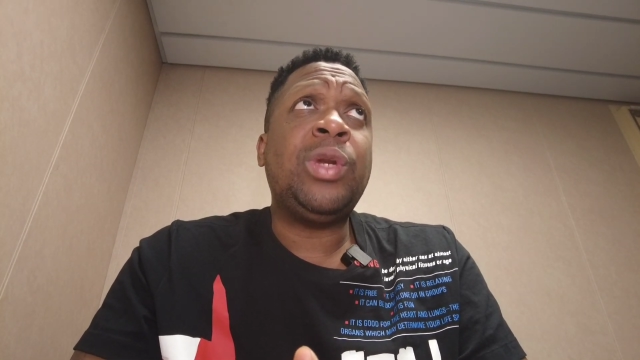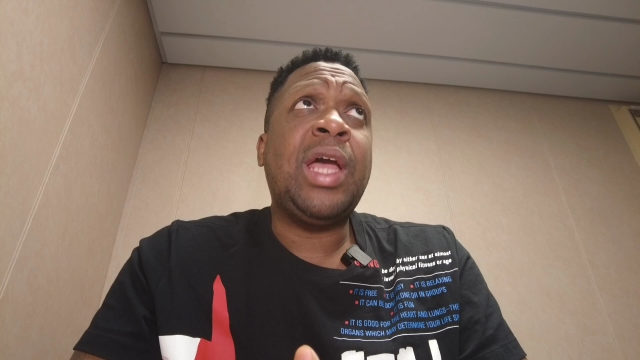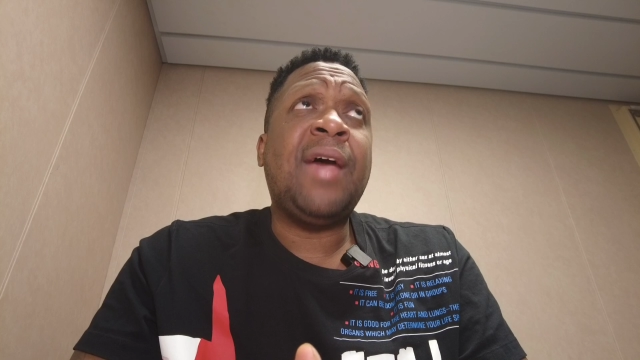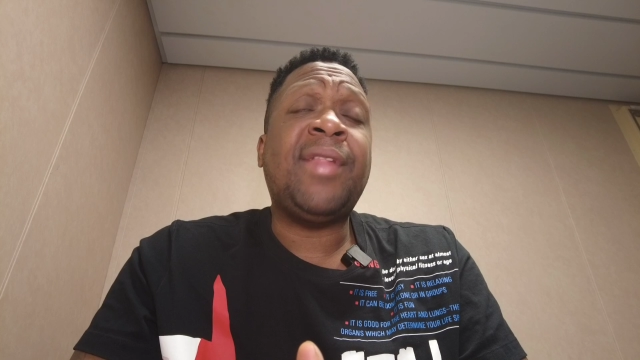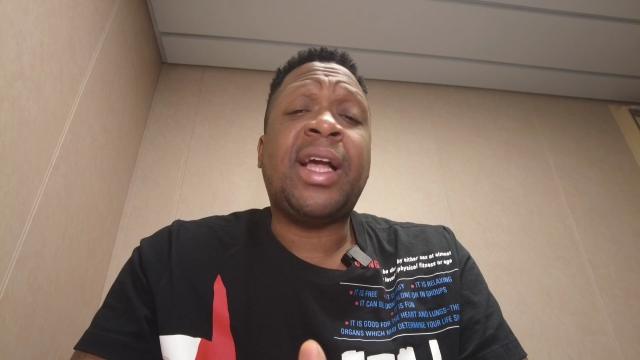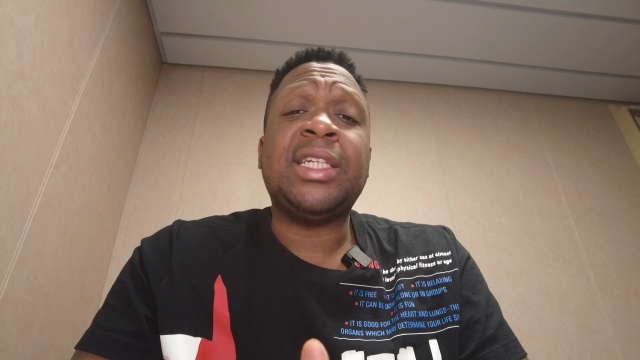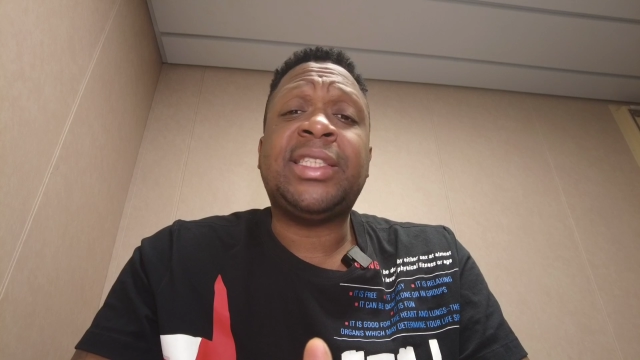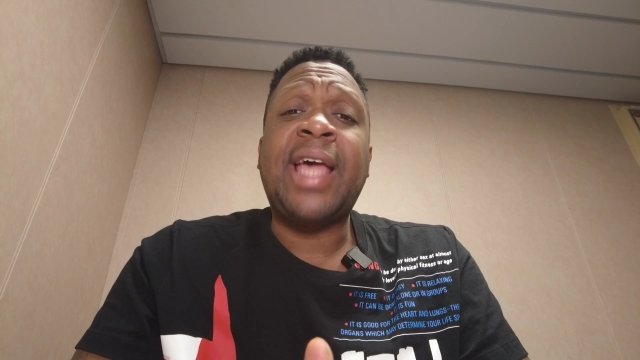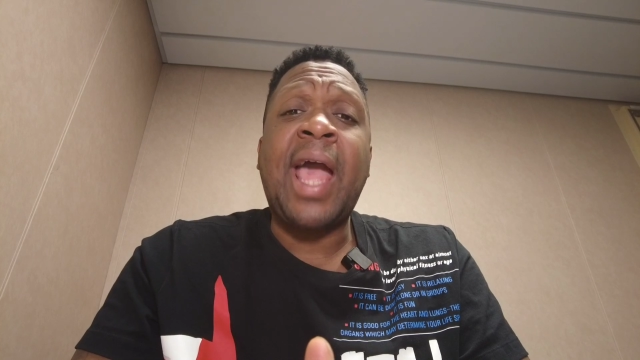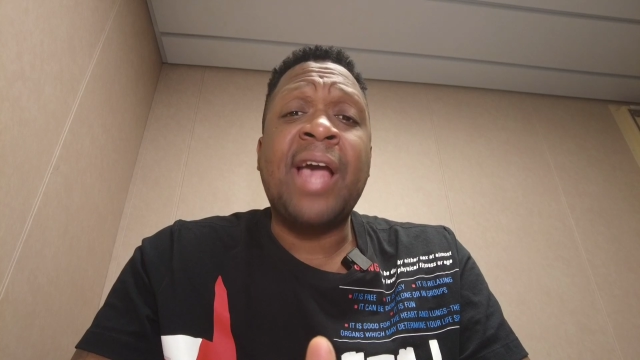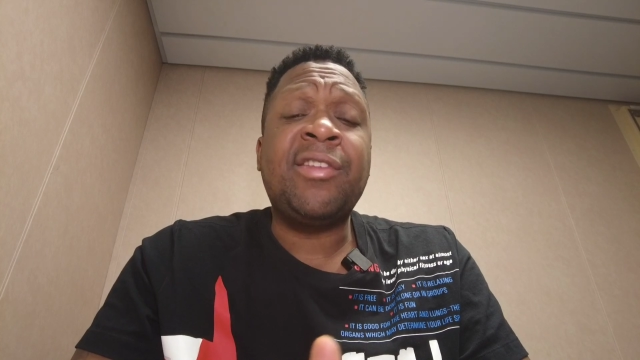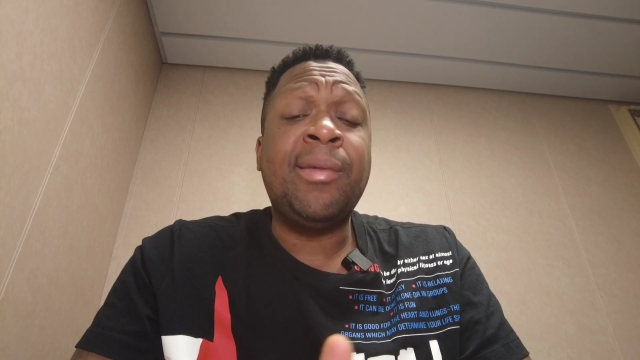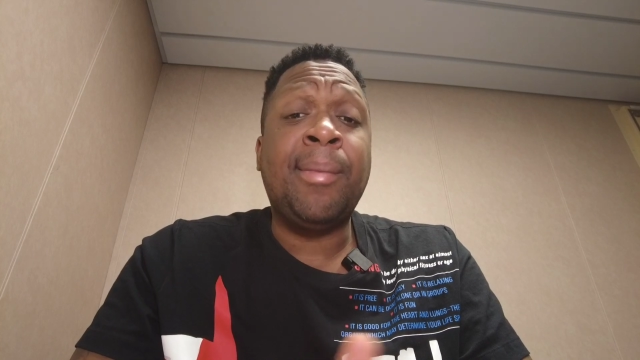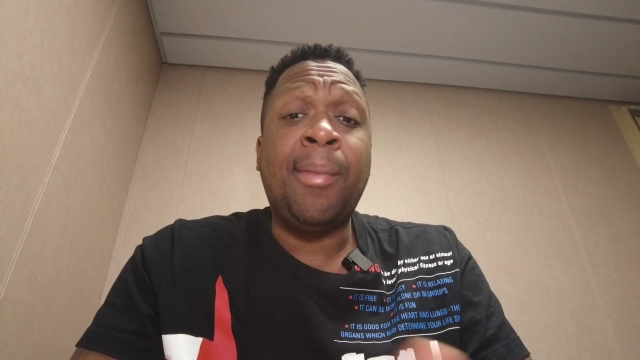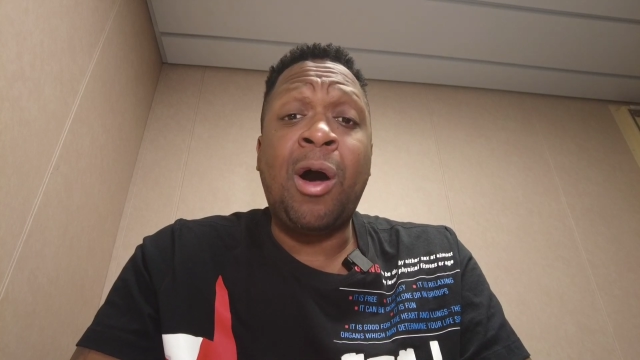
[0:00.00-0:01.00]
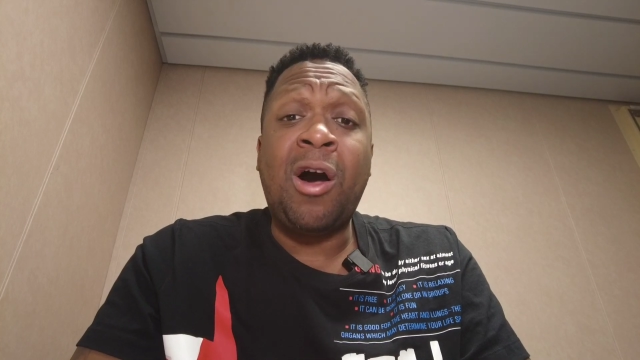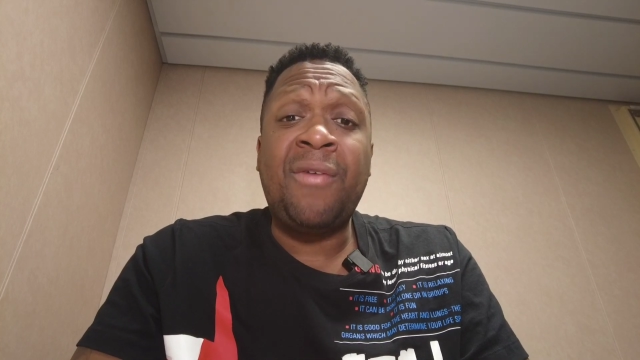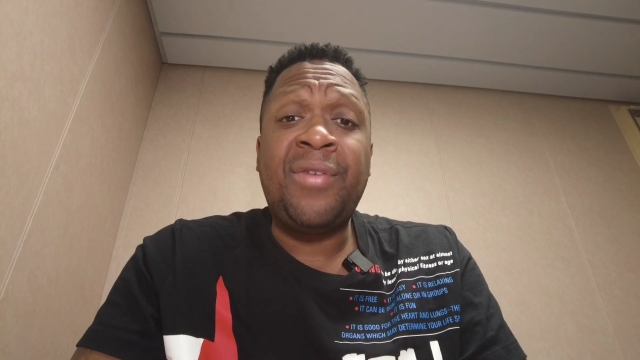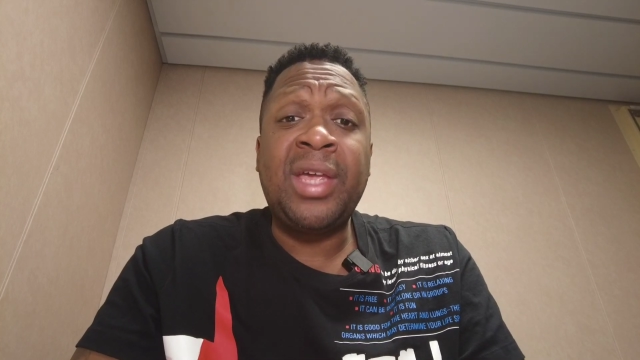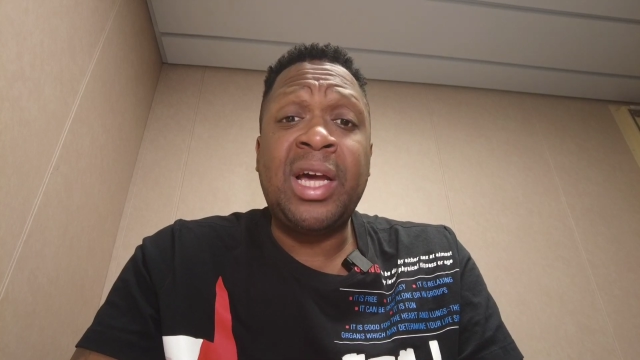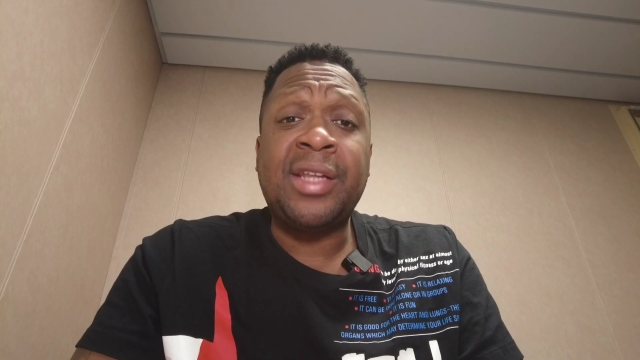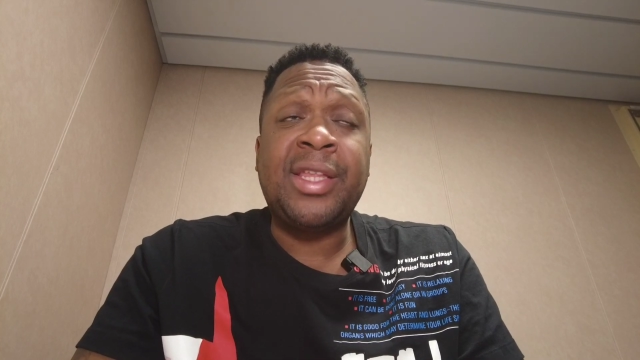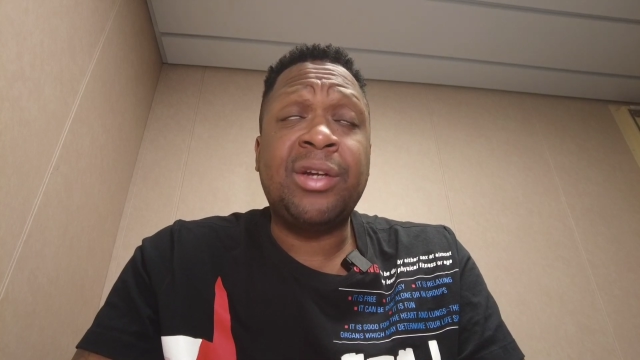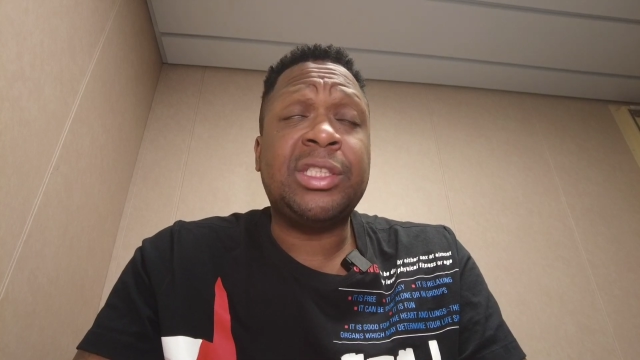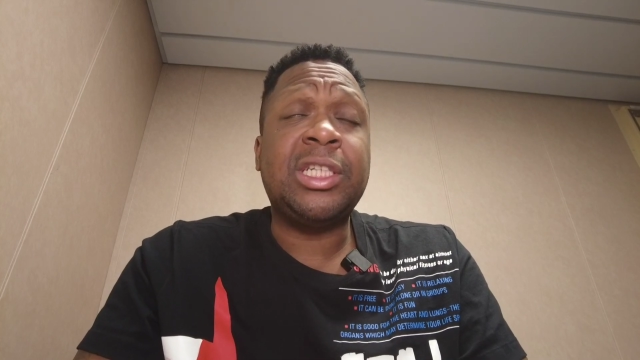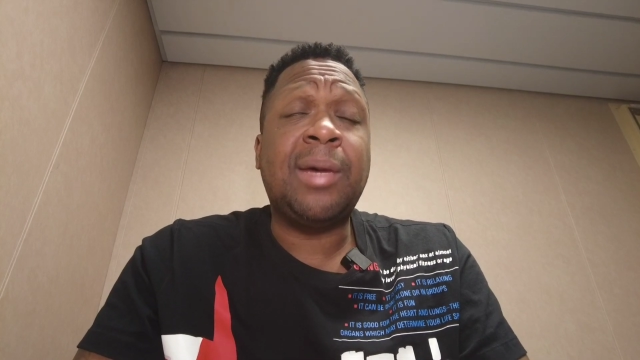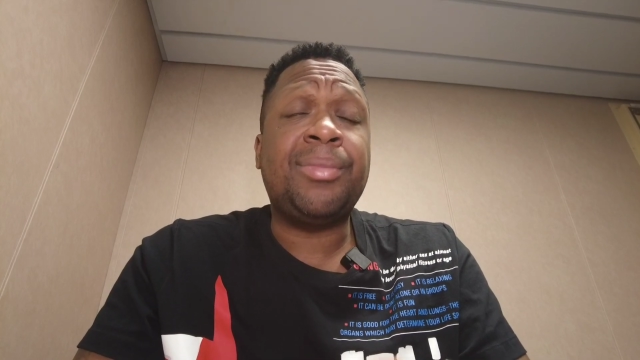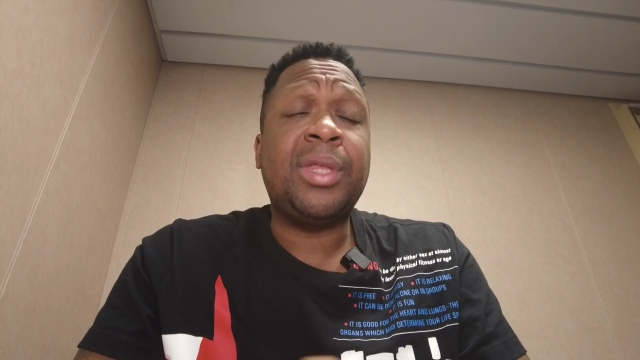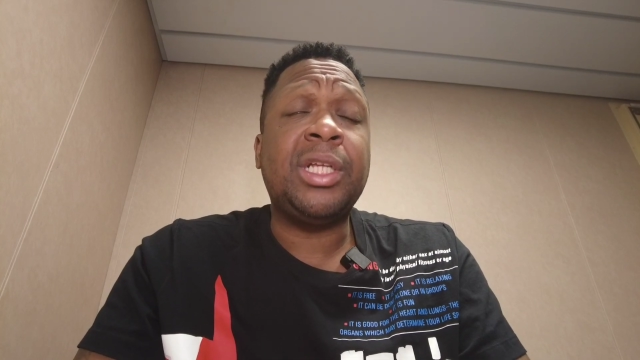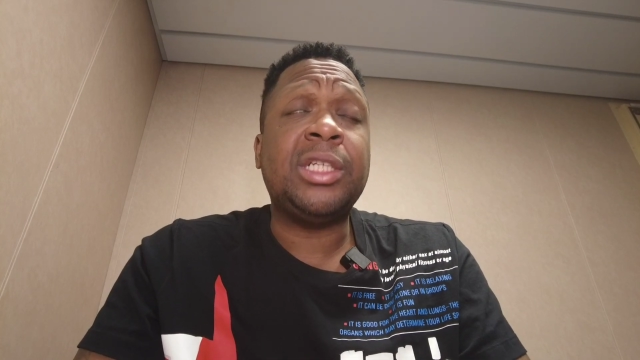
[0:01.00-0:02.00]
they have like a taxi mafia out there or
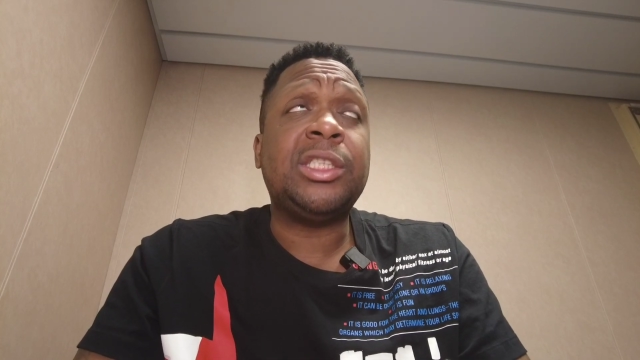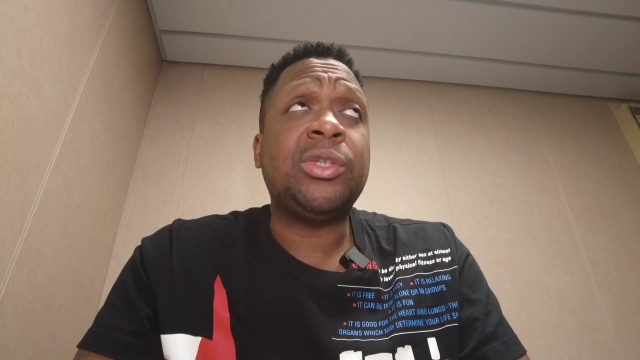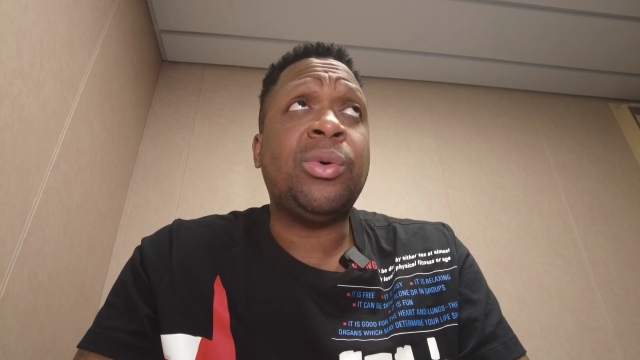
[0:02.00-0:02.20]
something.